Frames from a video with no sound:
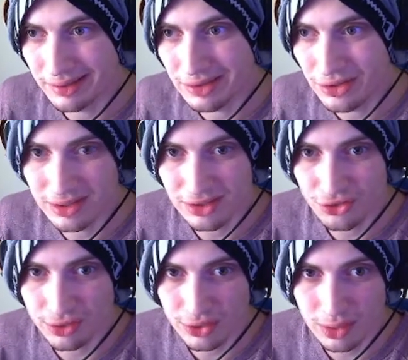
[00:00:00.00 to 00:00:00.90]
using the
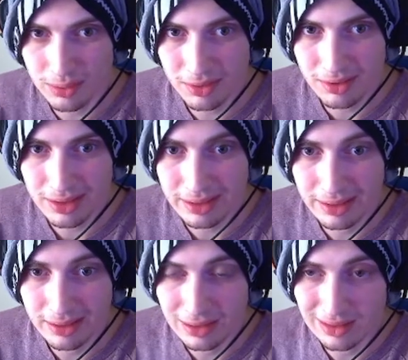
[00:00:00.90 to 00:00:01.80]
street sweeper
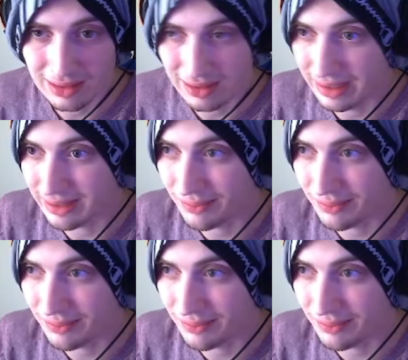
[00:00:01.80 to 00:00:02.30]
and like,